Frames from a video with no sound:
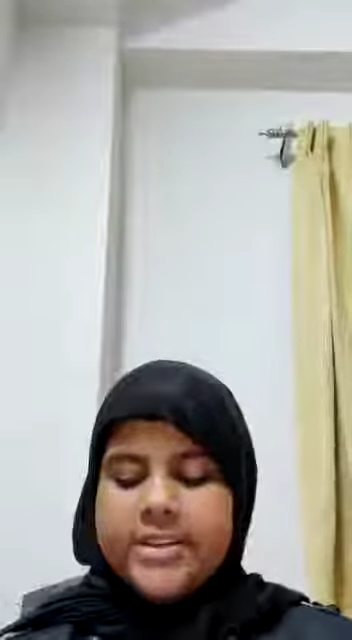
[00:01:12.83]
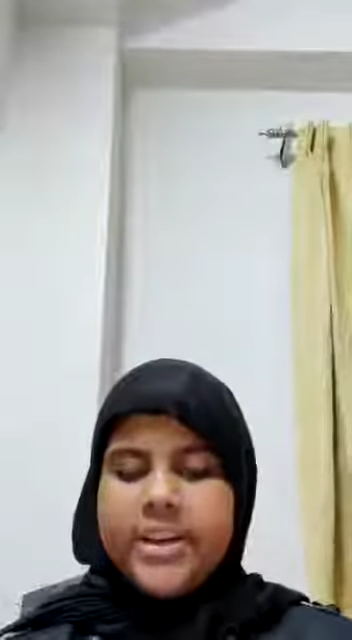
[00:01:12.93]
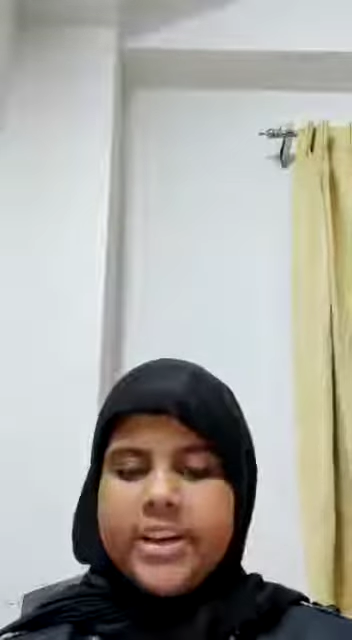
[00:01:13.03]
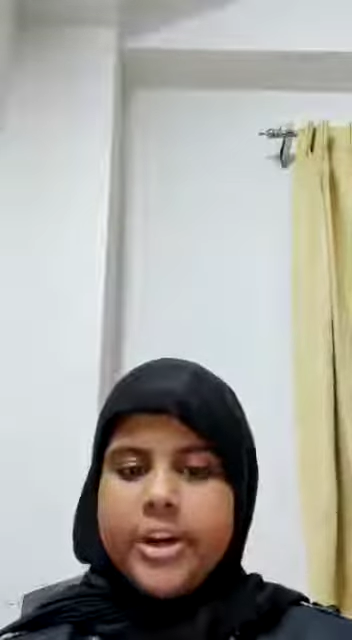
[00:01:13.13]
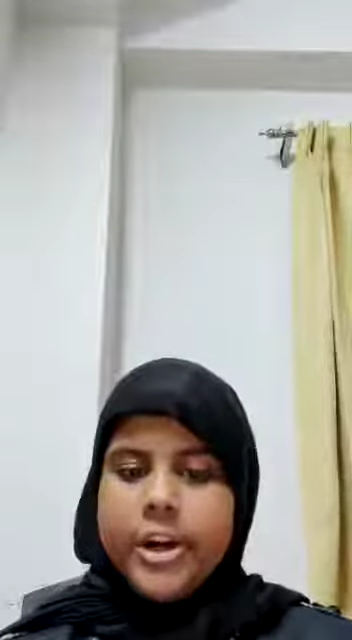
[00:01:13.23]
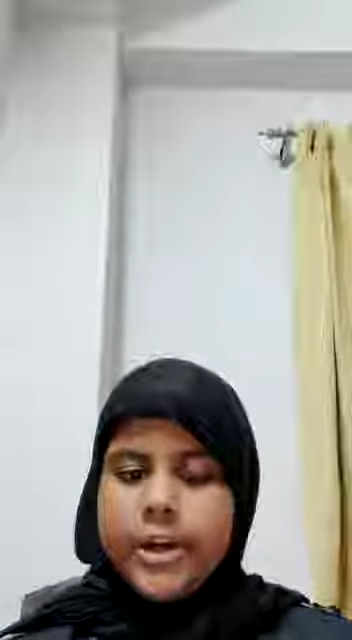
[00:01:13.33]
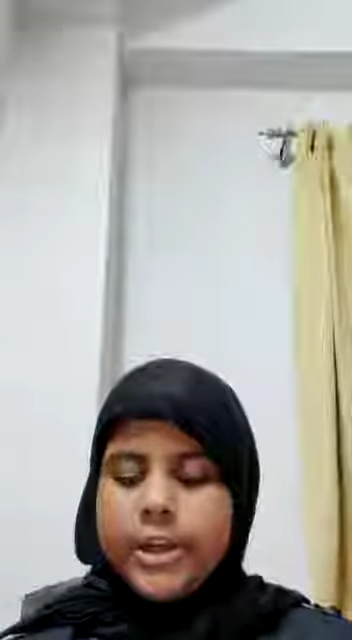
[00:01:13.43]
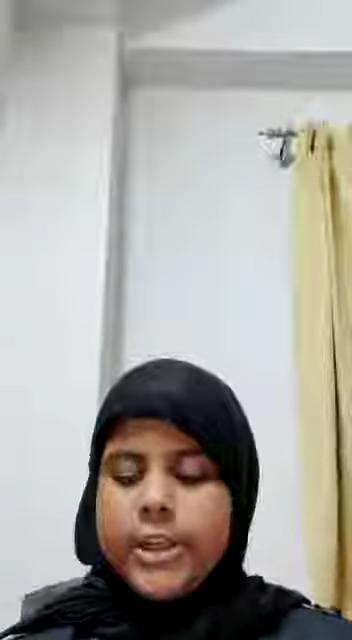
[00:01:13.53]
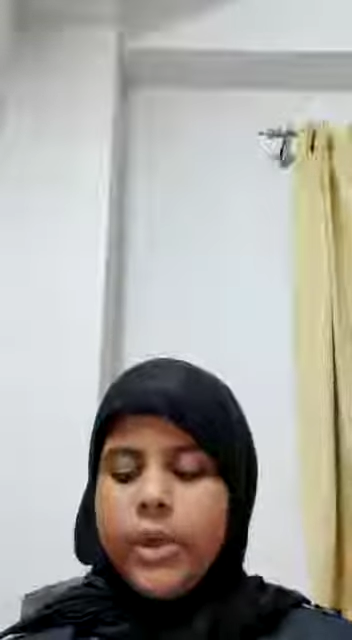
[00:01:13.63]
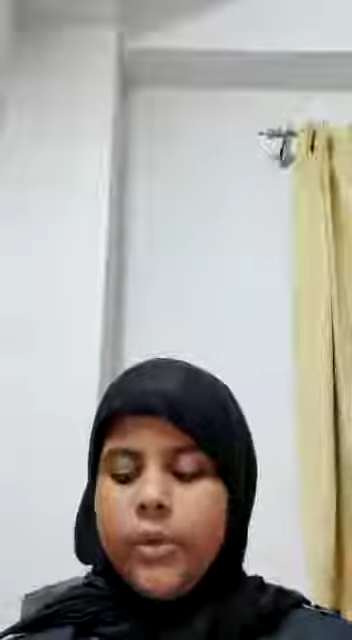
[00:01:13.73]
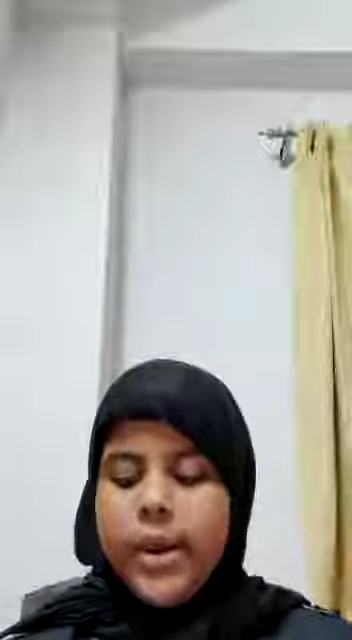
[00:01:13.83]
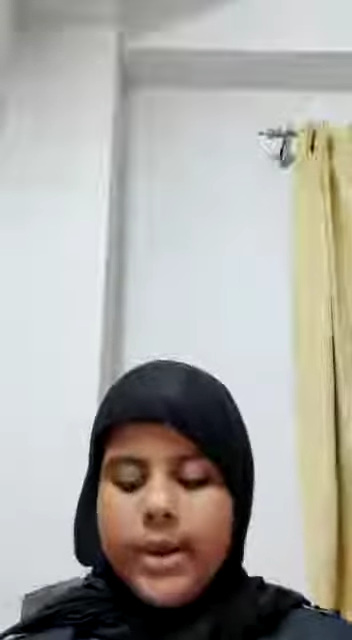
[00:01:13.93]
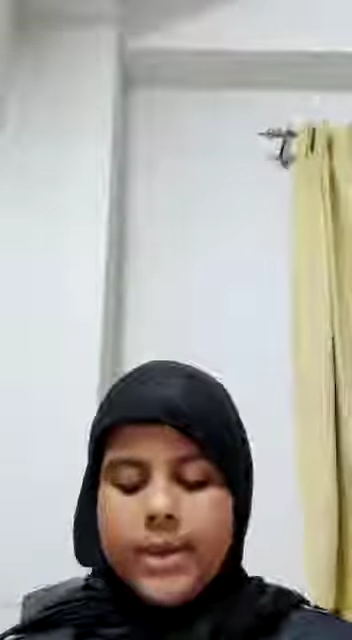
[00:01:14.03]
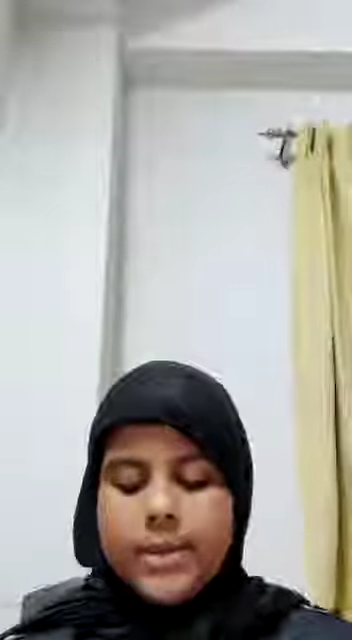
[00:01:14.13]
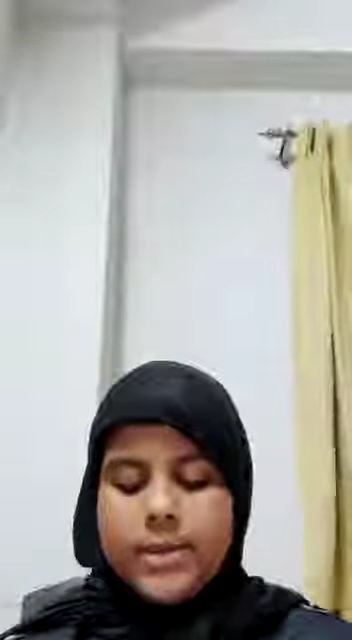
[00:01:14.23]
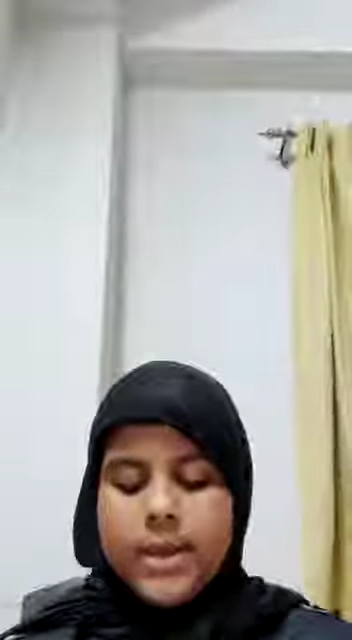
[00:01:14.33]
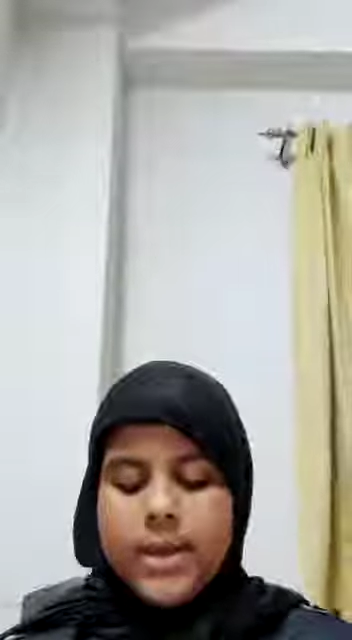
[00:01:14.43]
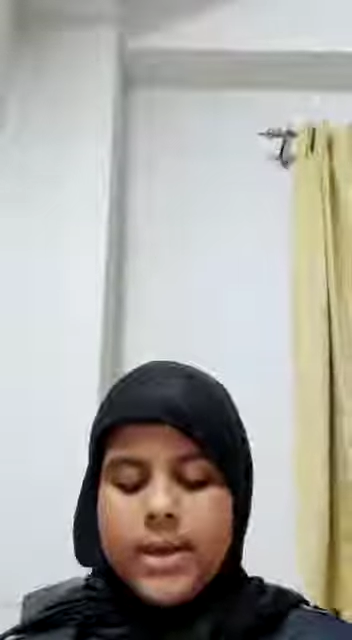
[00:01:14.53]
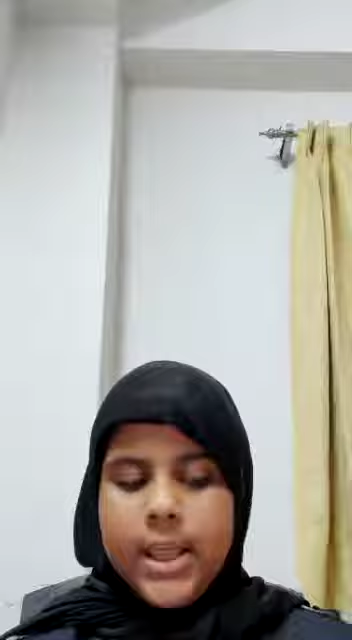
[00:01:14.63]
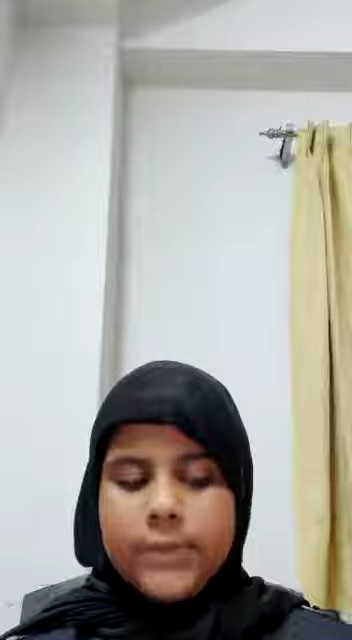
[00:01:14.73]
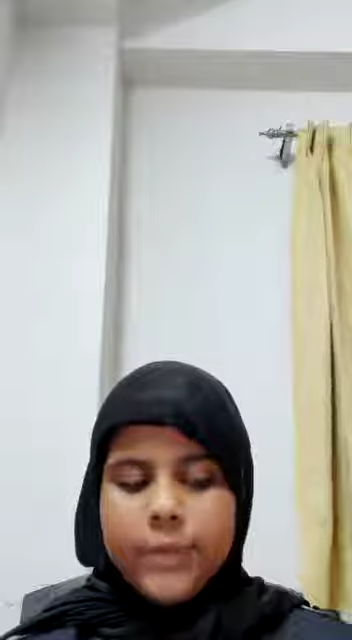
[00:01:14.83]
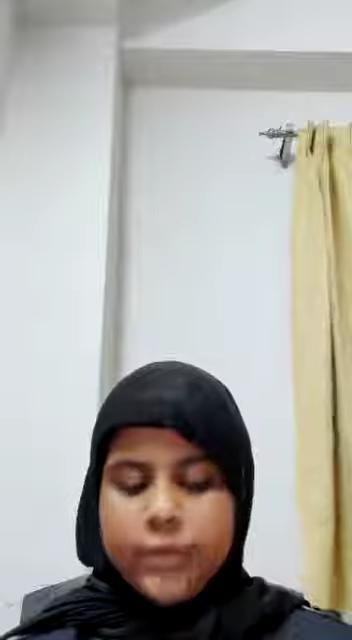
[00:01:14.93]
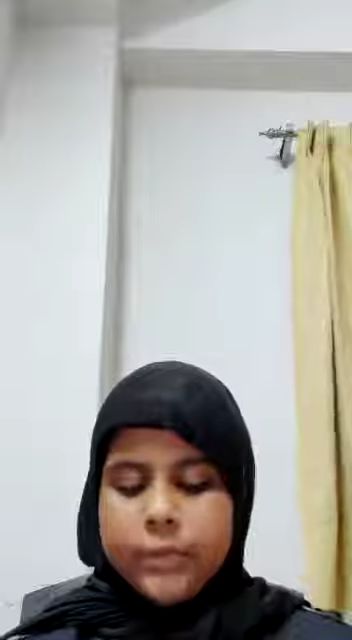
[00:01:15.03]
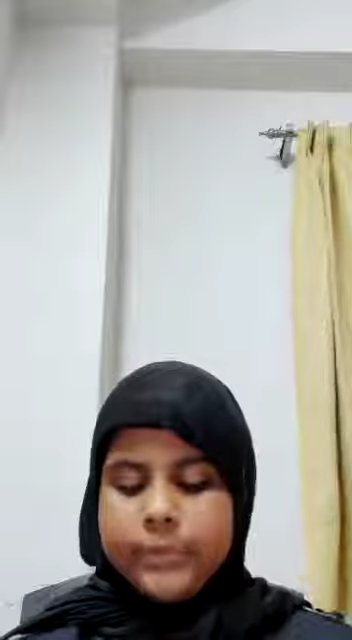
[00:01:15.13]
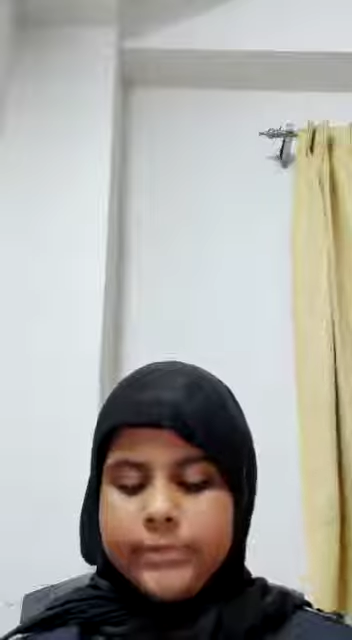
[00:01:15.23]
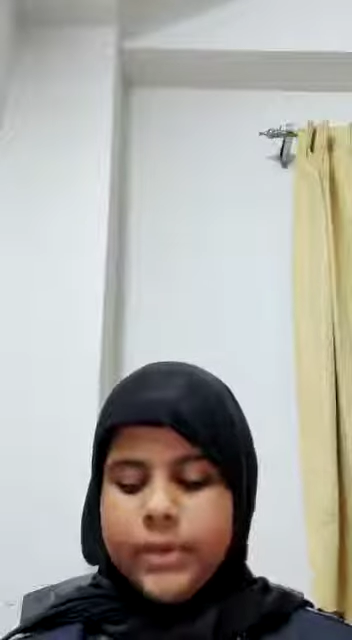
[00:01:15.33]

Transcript: Saturn, Uranus, and Neptune.